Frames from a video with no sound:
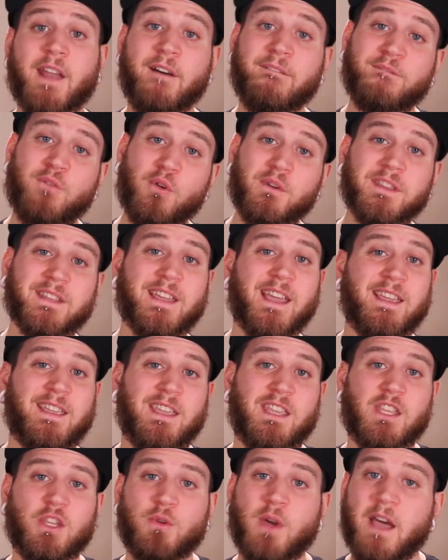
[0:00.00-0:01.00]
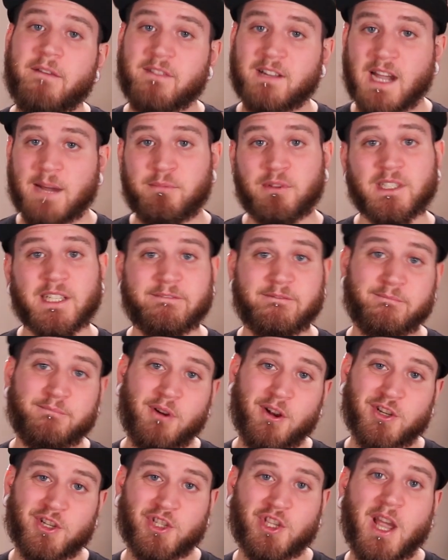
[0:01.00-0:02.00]
Now for the Genki, you have a couple different
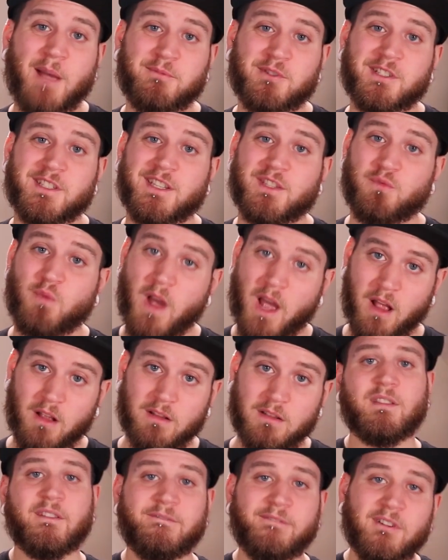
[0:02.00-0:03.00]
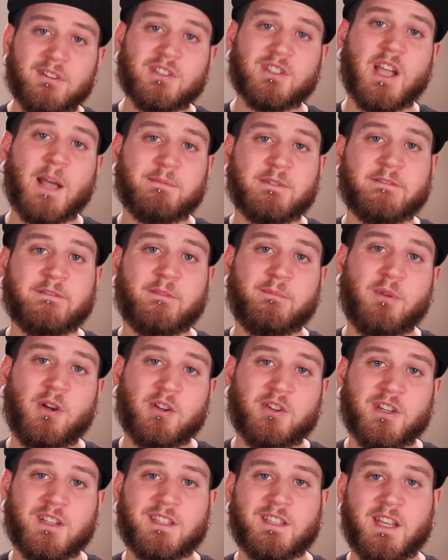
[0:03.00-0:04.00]
purchase options as well. The first option for
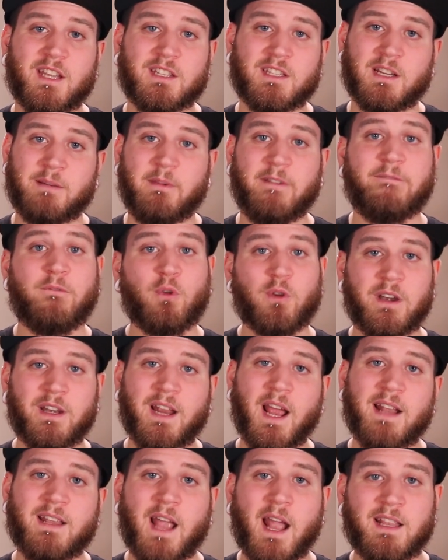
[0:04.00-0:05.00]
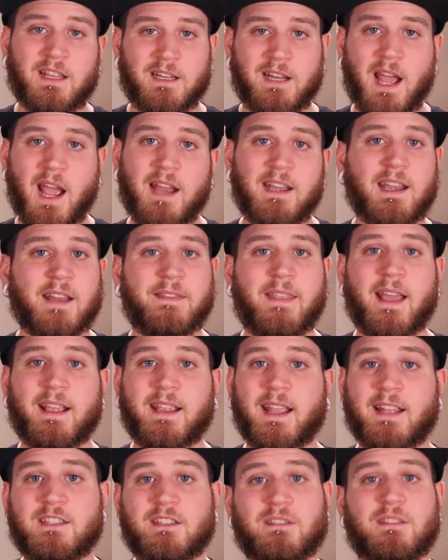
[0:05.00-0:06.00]
purchase is going to be $49.99, and
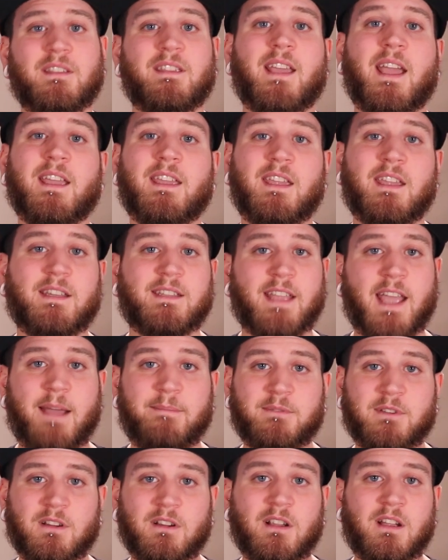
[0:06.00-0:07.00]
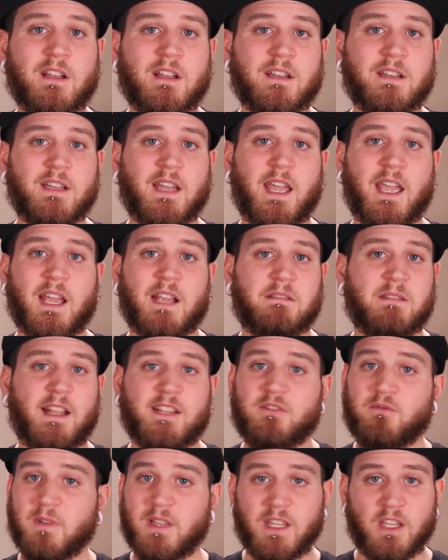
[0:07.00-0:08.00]
that gets you the Genki adapter, and
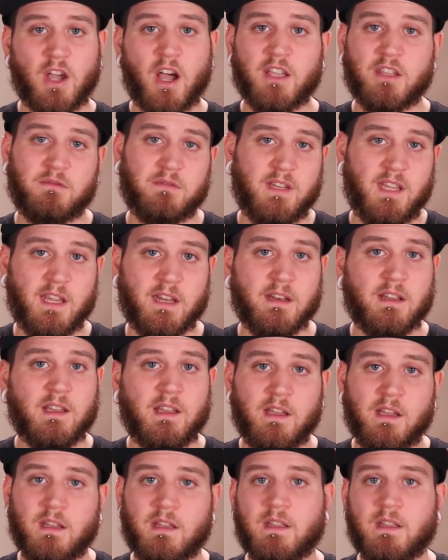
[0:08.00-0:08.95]
that's really all you need.